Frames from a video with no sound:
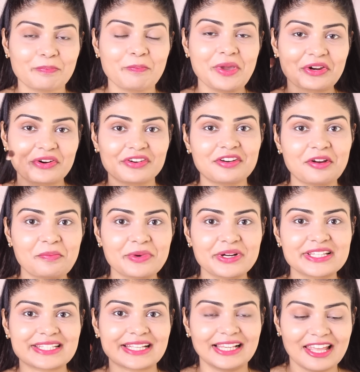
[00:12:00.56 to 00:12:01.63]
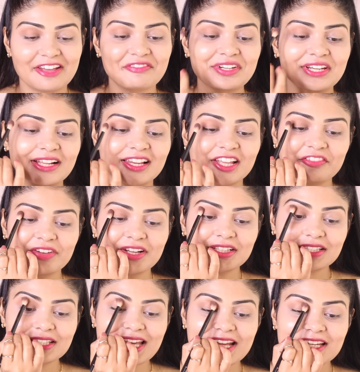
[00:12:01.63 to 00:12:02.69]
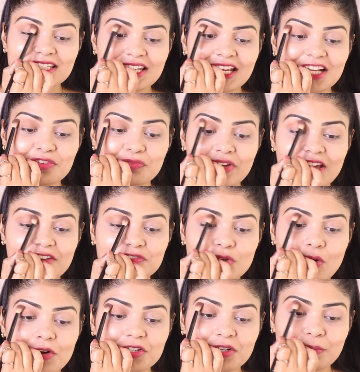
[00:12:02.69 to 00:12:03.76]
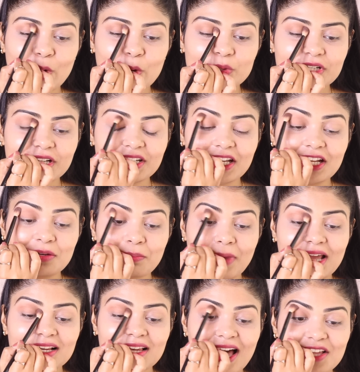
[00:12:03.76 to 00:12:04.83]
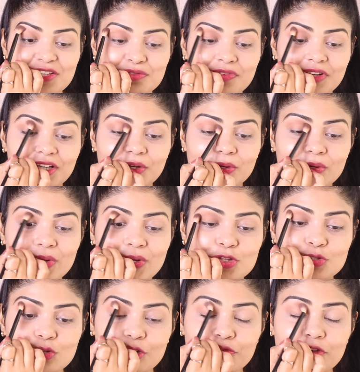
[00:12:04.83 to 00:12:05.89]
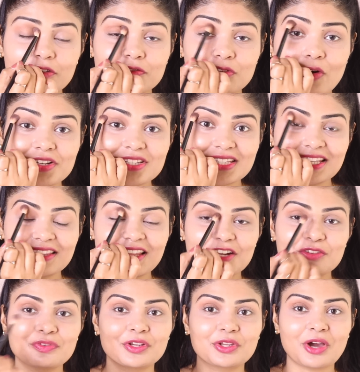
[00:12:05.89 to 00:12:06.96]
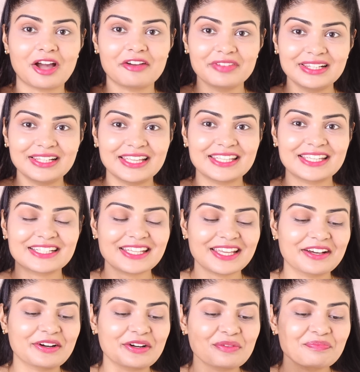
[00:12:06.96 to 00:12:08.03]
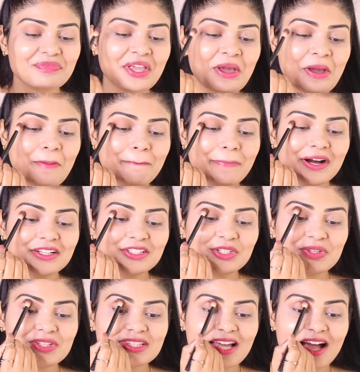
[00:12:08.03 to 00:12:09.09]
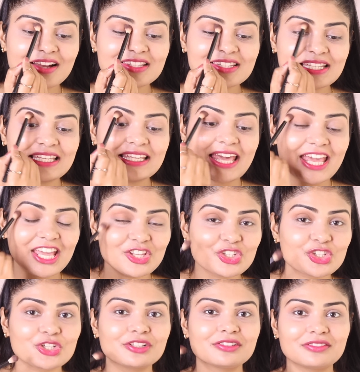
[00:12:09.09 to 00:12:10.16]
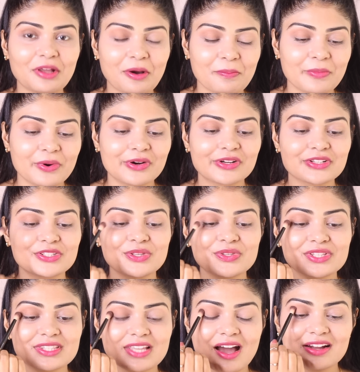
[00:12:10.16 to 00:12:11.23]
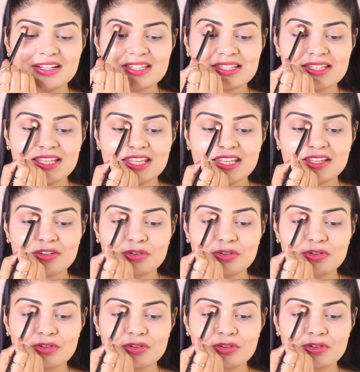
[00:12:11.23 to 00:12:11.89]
mirror numbers, 11, 11, 10, 10. We have talked about it in my last video. So if you have not seen that video, I will link it here. But you start seeing angel numbers, you start seeing